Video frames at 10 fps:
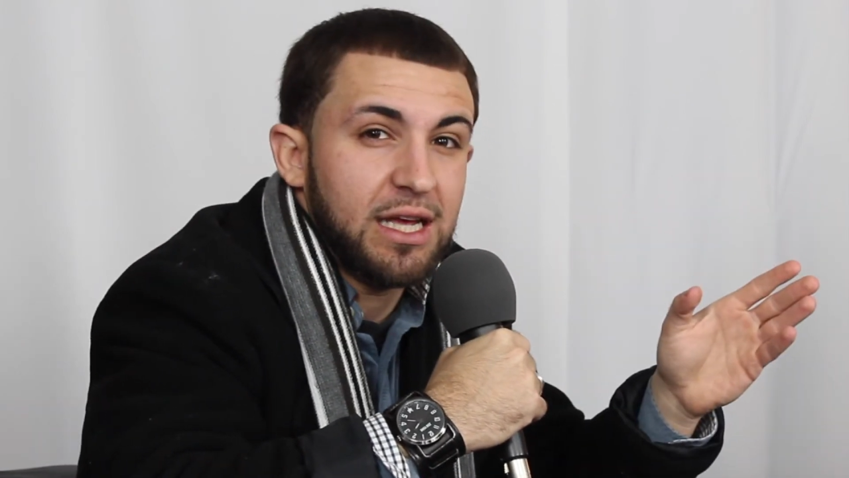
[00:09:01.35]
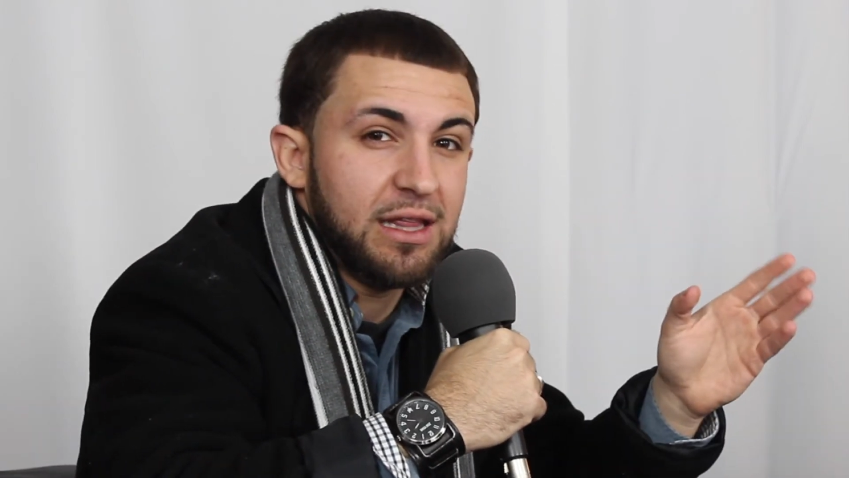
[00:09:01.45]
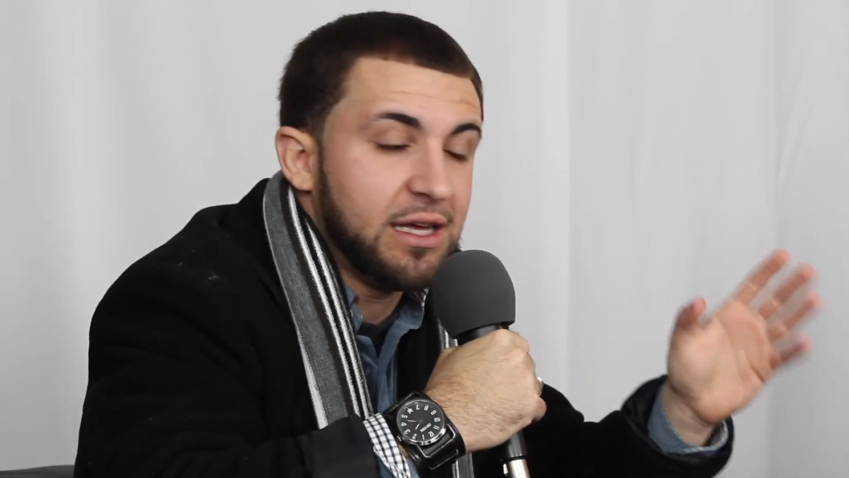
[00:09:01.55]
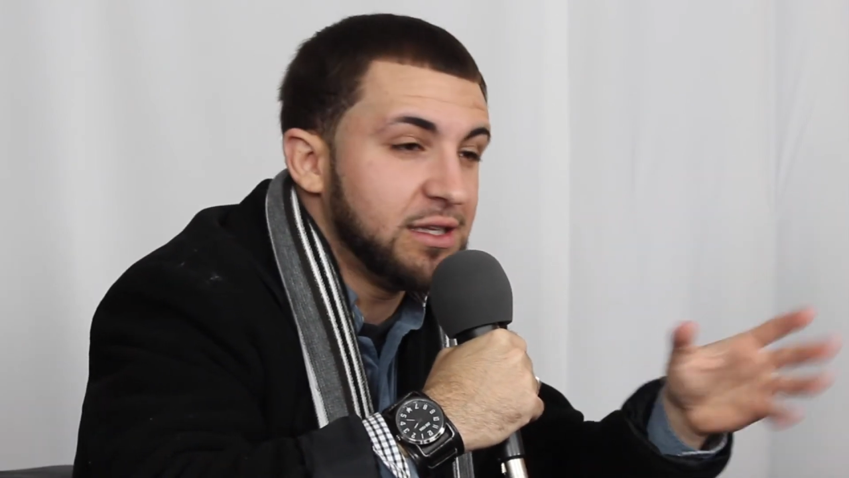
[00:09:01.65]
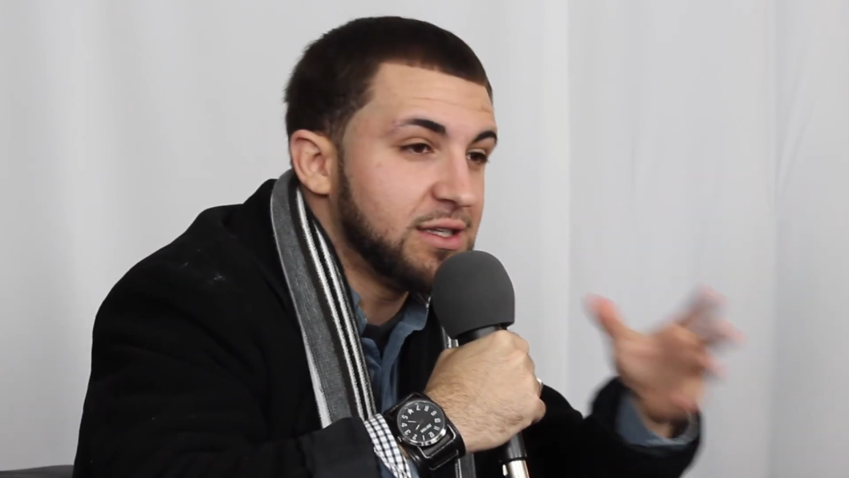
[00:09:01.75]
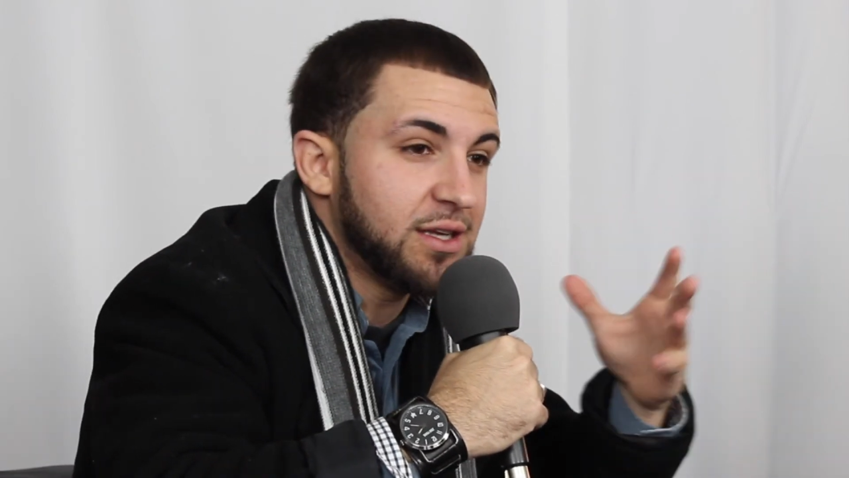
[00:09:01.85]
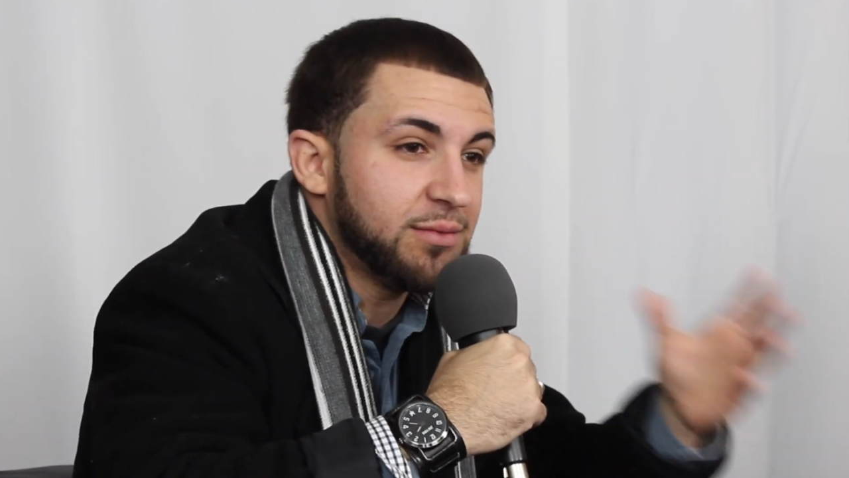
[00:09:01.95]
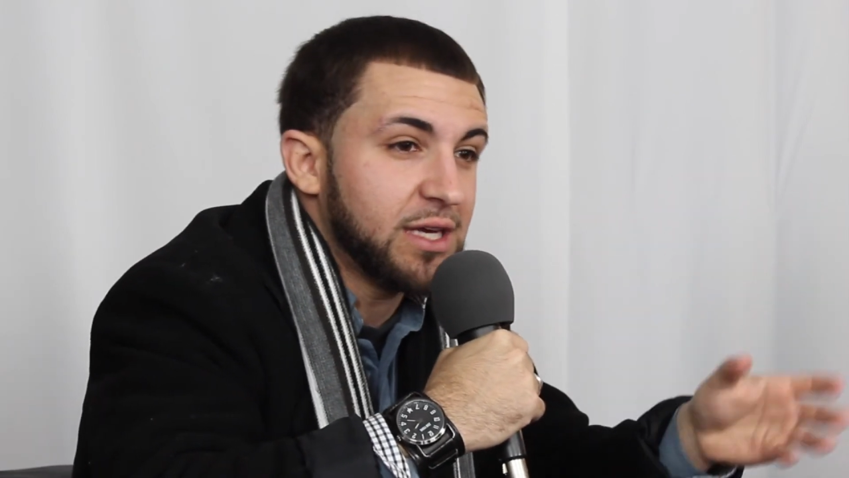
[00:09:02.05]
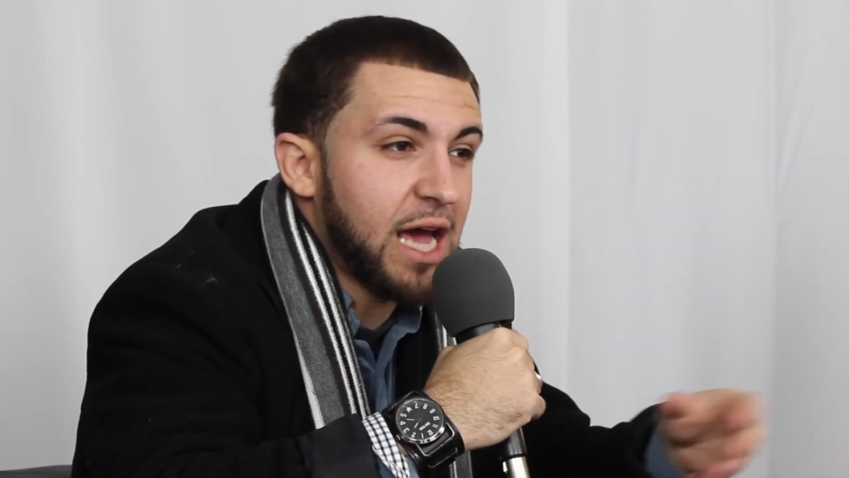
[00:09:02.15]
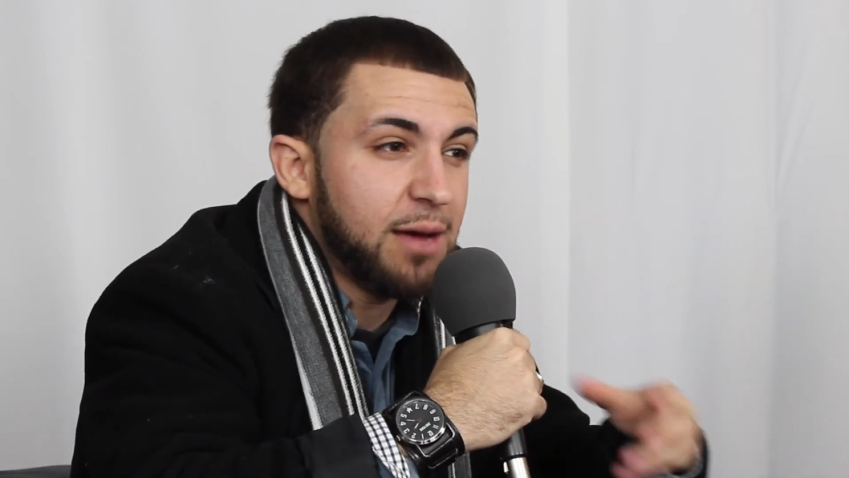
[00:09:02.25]
and then
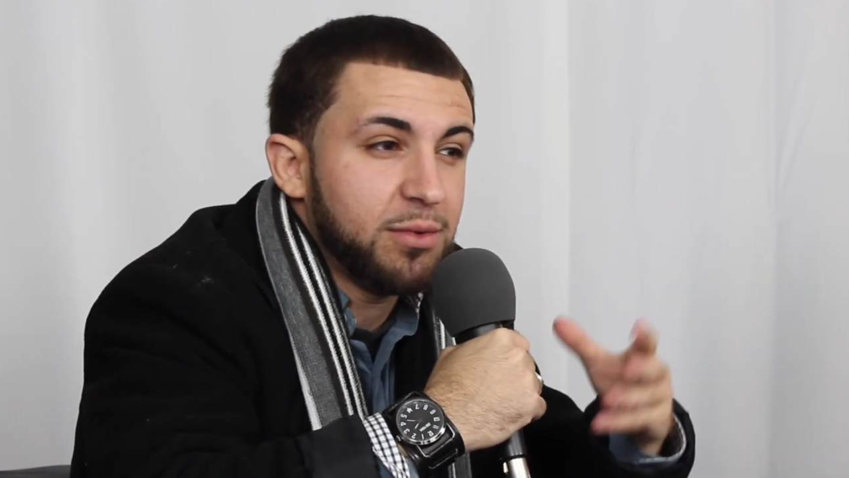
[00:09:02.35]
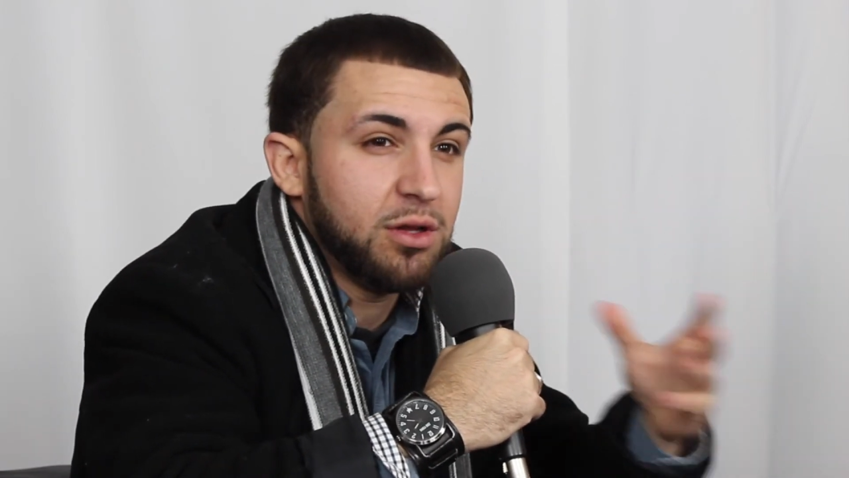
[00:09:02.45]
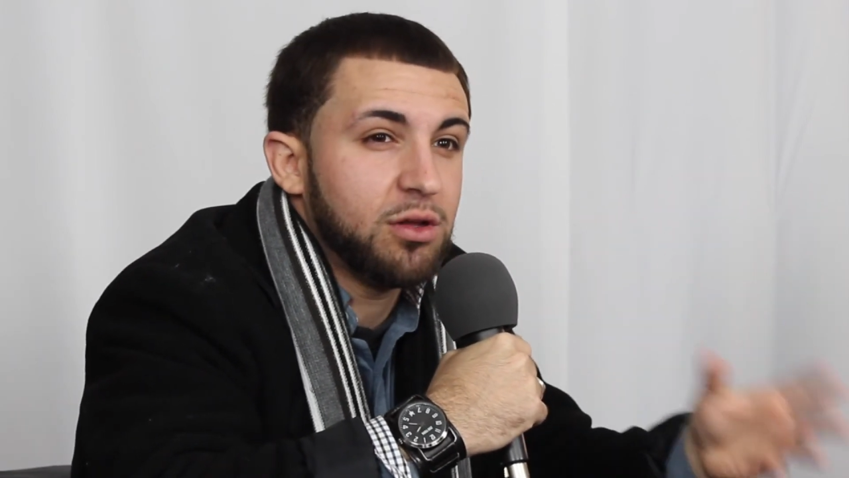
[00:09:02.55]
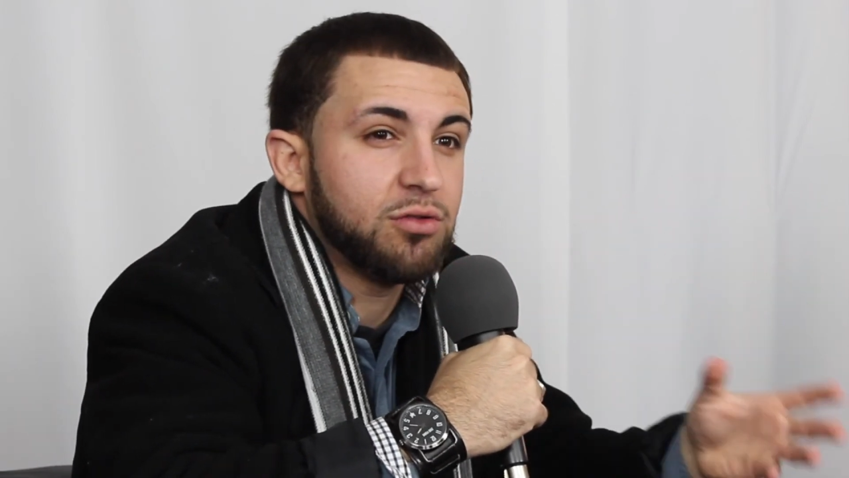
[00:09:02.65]
something happened and it